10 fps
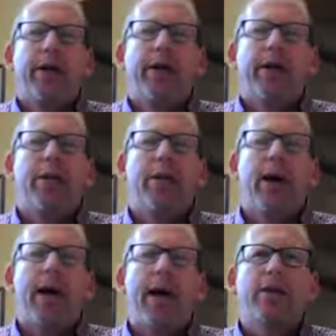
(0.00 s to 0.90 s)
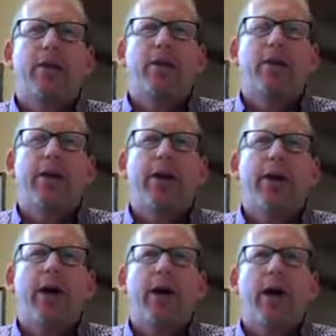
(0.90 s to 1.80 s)
uh, that He would pass over
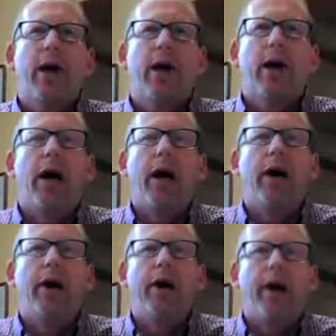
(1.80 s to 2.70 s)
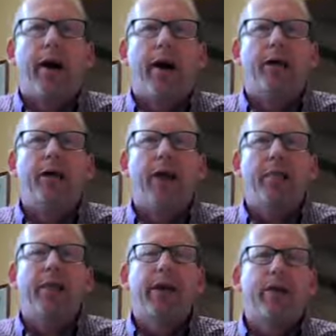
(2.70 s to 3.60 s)
uh, our, our
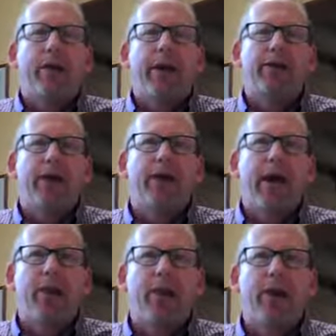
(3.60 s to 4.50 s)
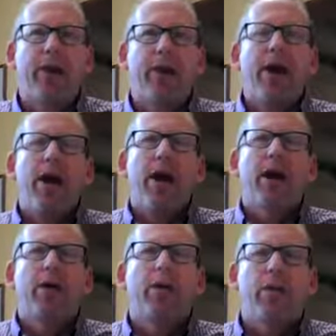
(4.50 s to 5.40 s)
family, our friends, our neighborhood,
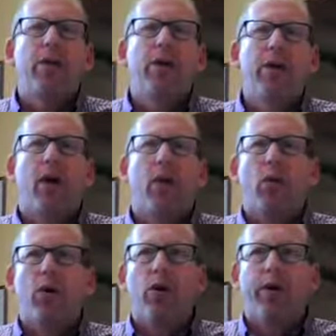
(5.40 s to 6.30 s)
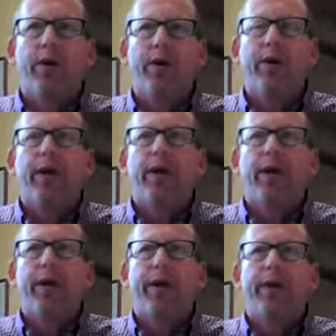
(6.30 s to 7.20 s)
our community, our world,
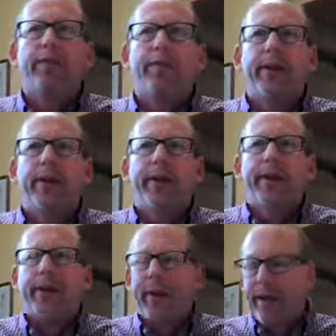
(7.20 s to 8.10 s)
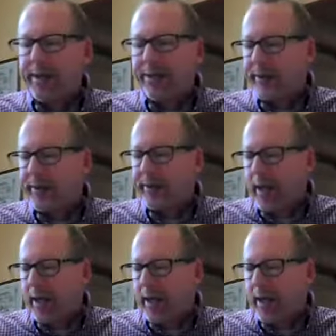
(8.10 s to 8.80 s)
uh, as,